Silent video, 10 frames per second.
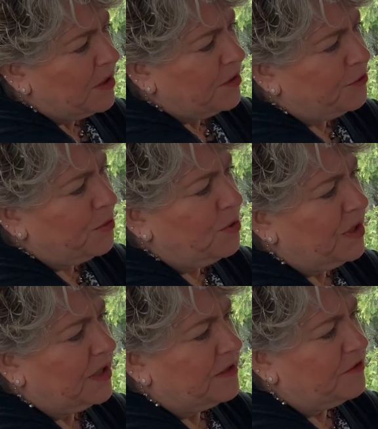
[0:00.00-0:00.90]
through
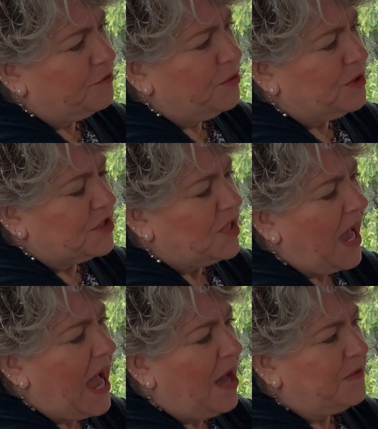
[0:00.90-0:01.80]
the
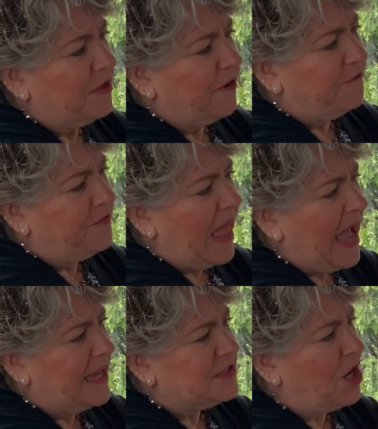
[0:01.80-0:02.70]
town. There are
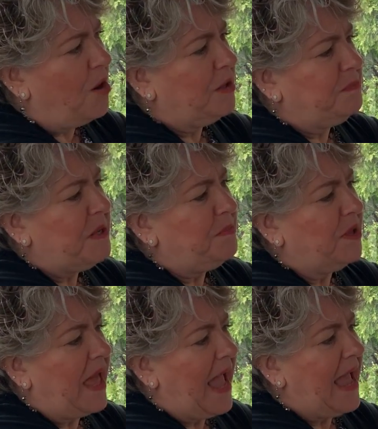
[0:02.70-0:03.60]
flags going.
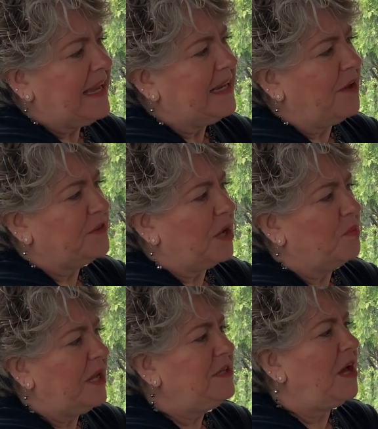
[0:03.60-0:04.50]
People are hanging out their
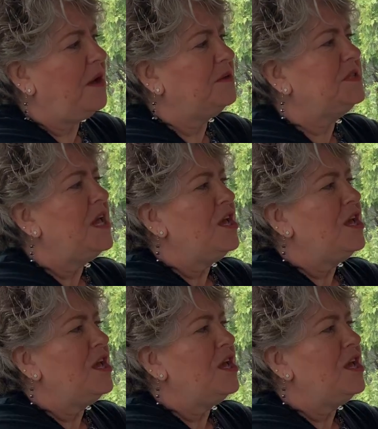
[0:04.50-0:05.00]
windows,